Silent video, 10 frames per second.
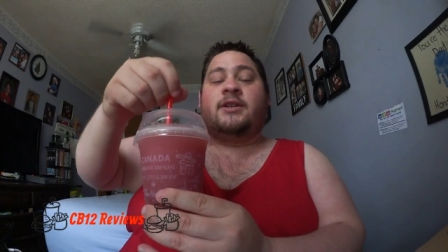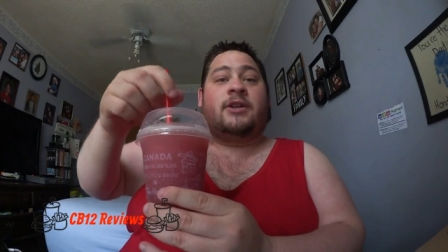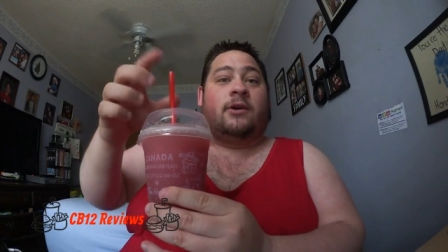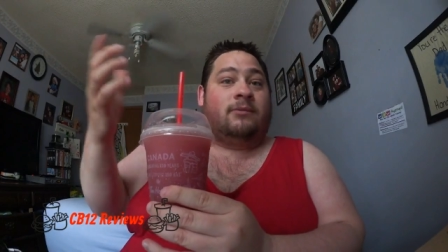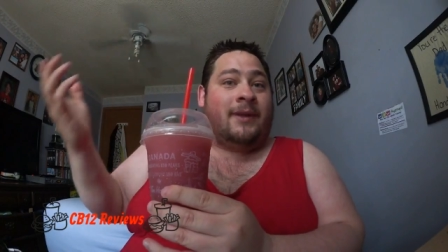
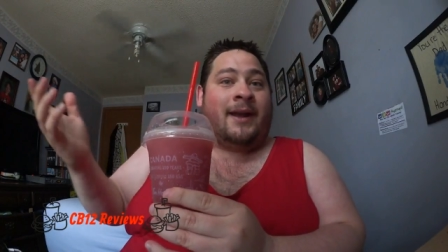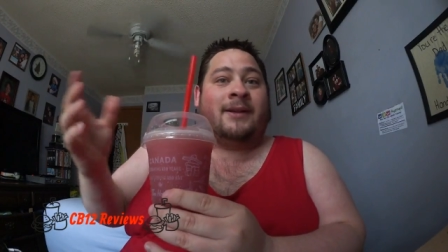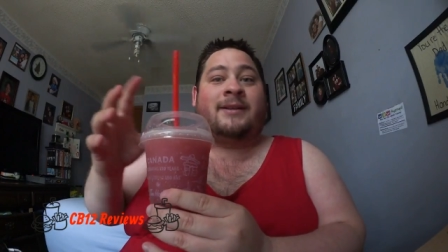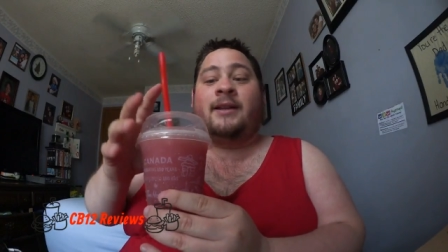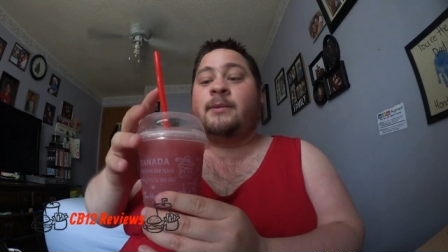So, like
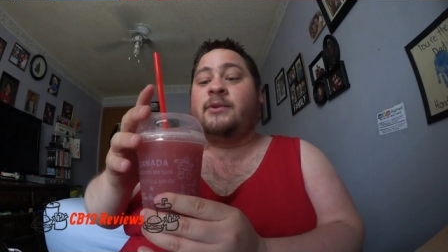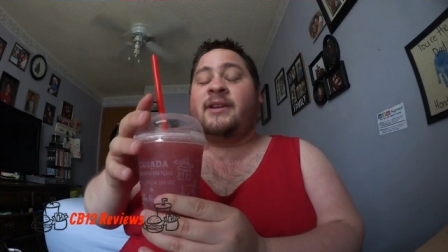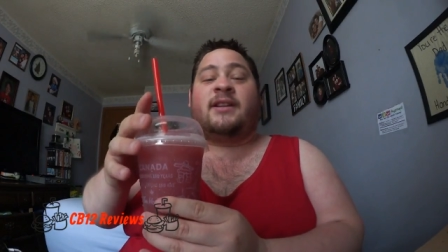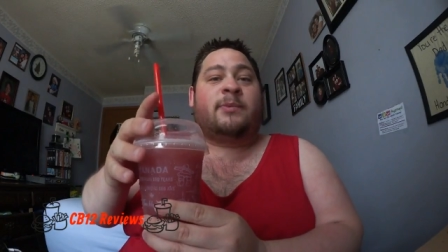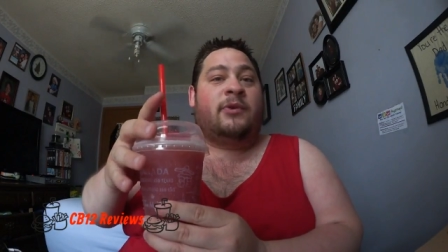I said, it's
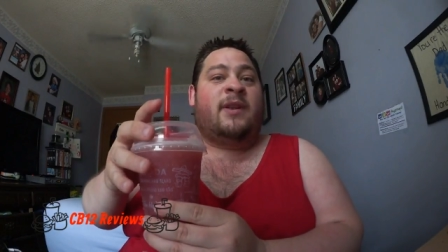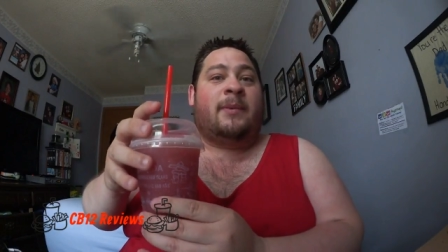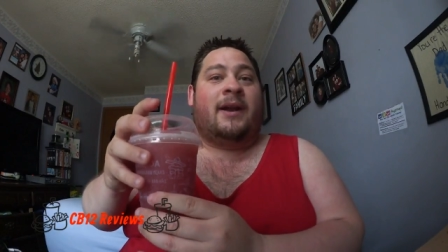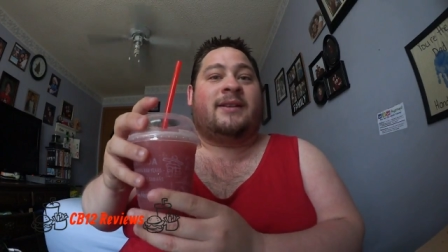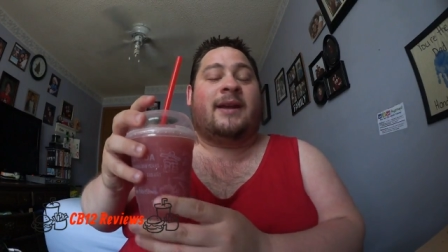almost like a
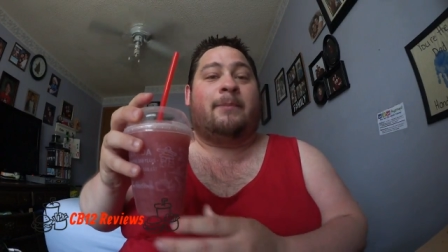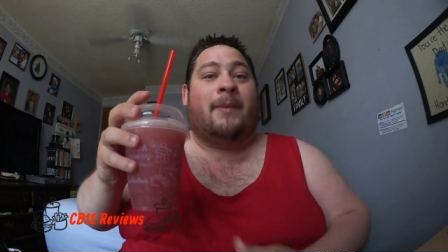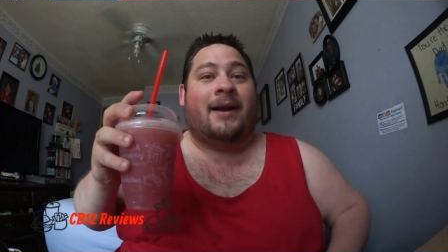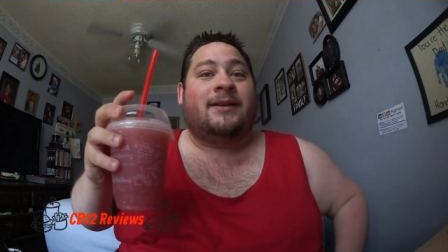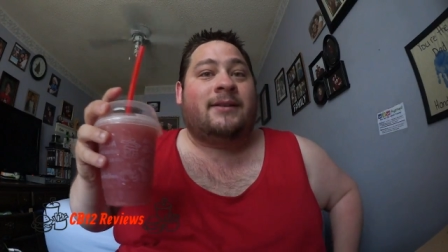smoothie, but except
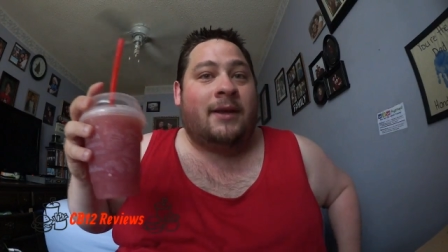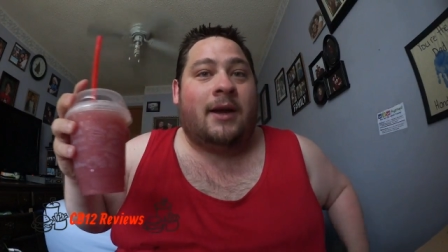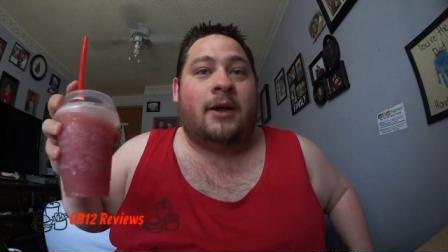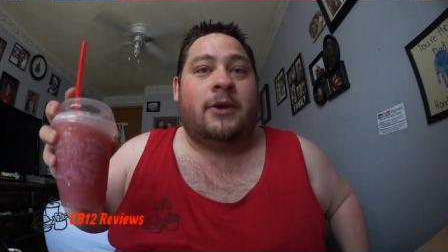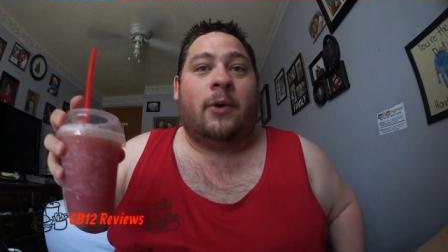minus
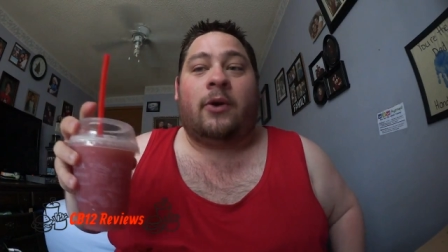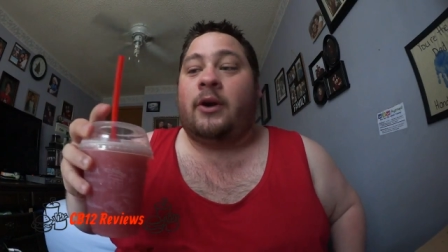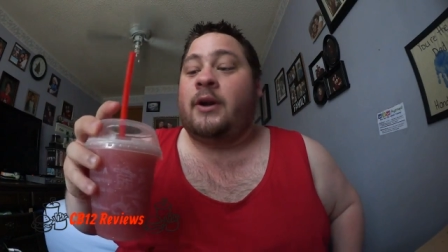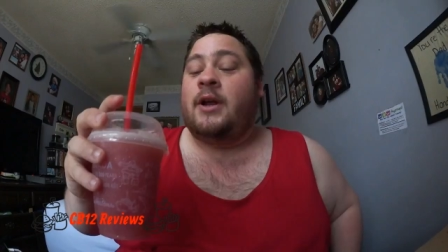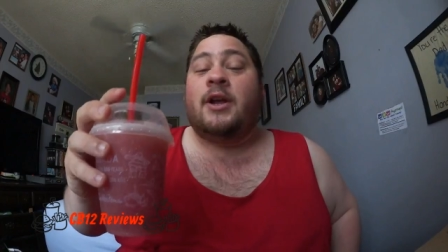the
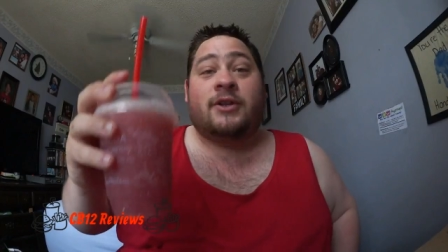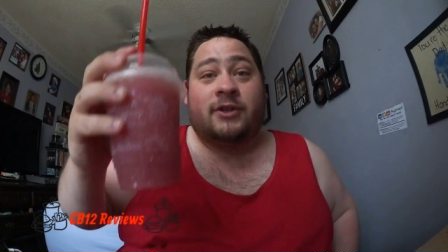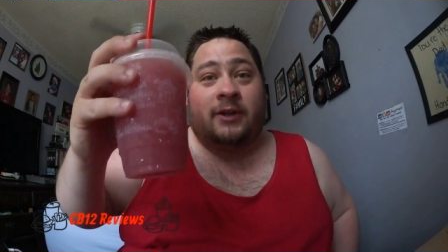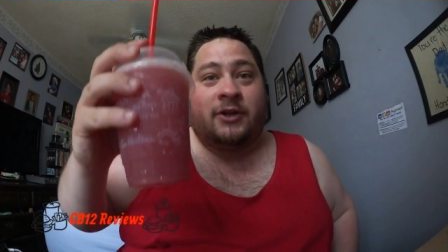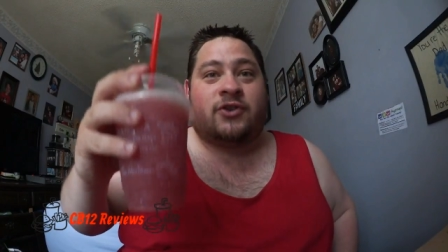yogurt.
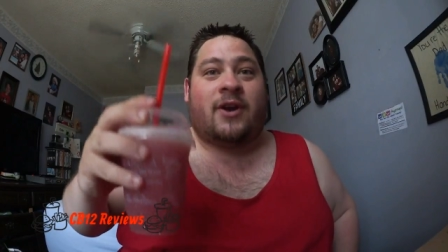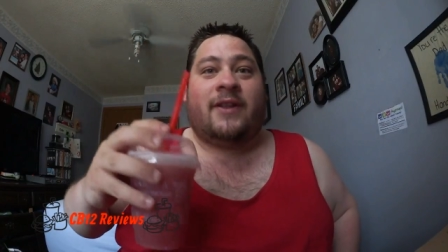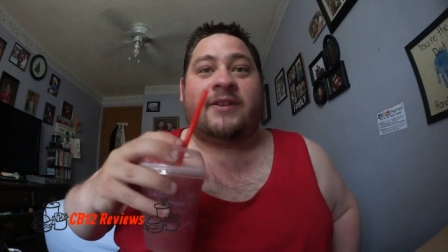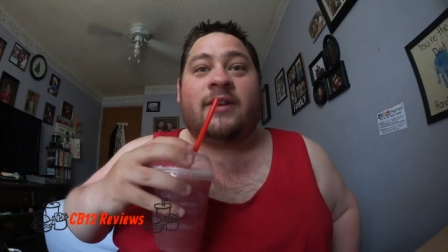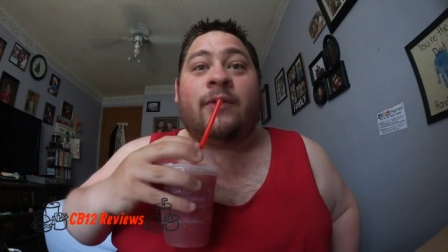So let's
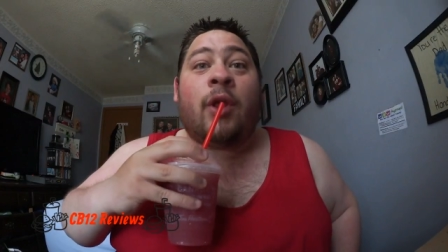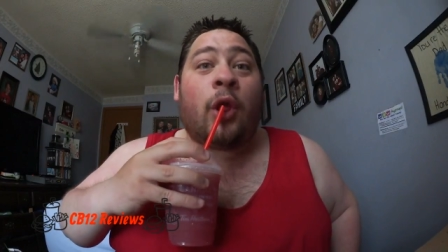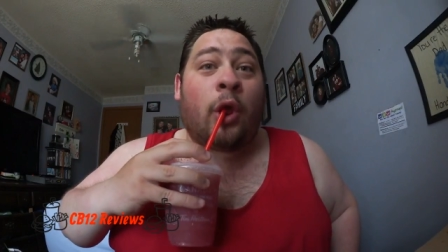try this.